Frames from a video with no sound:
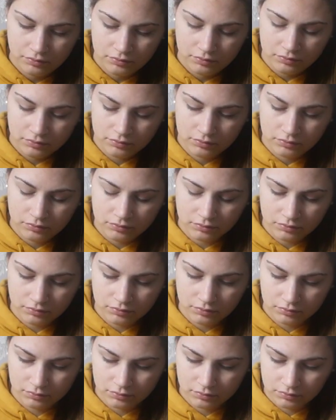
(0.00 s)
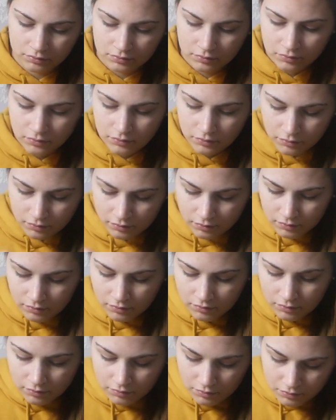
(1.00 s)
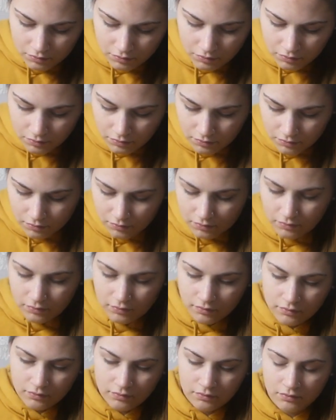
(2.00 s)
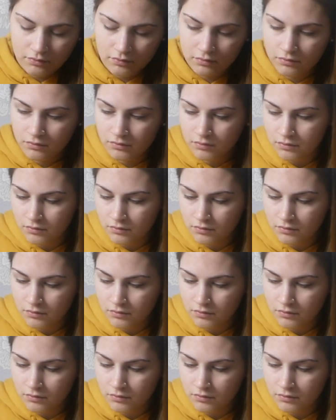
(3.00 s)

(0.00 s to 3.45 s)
[no speech]